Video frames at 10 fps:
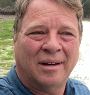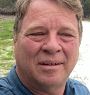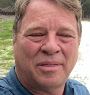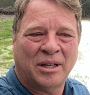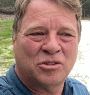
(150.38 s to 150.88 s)

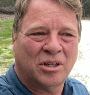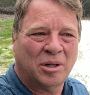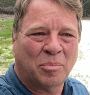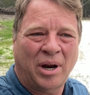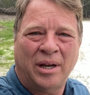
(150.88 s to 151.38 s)
things are going to
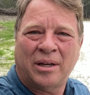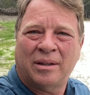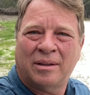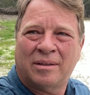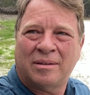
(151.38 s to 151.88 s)
break,
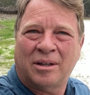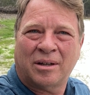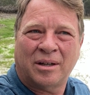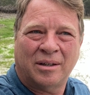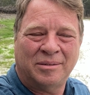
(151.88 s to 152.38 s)
and you're
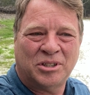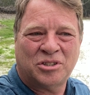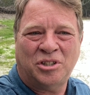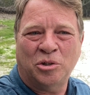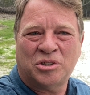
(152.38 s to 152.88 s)
going to just
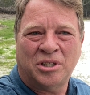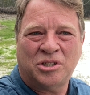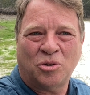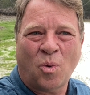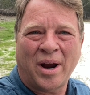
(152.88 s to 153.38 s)
usage
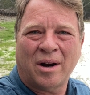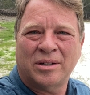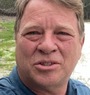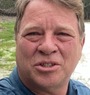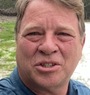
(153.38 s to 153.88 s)
and wear.
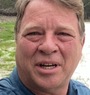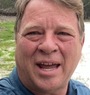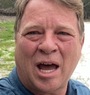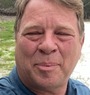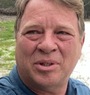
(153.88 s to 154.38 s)
It's just going to
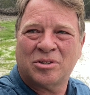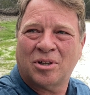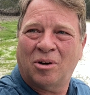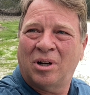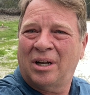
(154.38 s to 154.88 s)
happen.
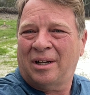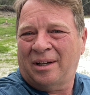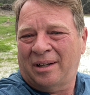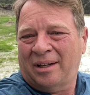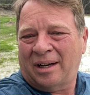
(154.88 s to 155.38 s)
So
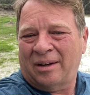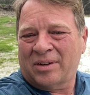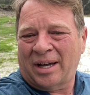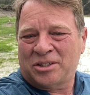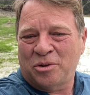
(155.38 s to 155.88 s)
I've
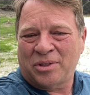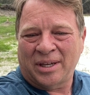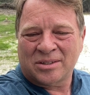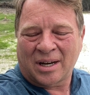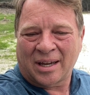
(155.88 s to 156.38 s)
got two things
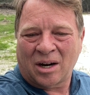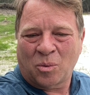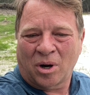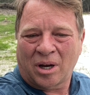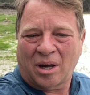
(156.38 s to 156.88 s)
that I got to
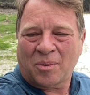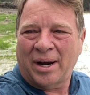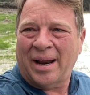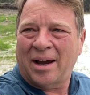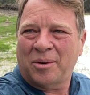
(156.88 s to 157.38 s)
work on right
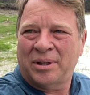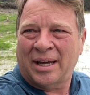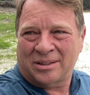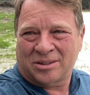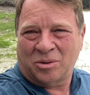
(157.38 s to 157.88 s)
now, and
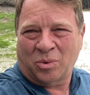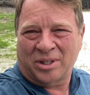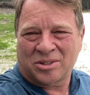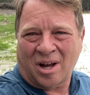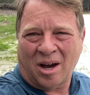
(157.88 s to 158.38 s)
that's one is
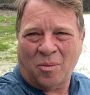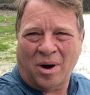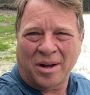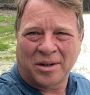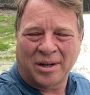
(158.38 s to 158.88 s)
the hot
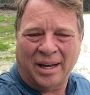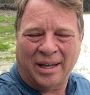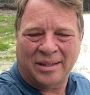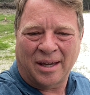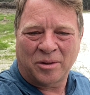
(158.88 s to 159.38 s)
water, and
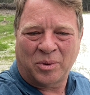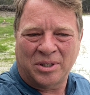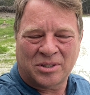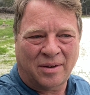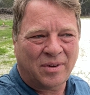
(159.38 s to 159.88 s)
the other one is I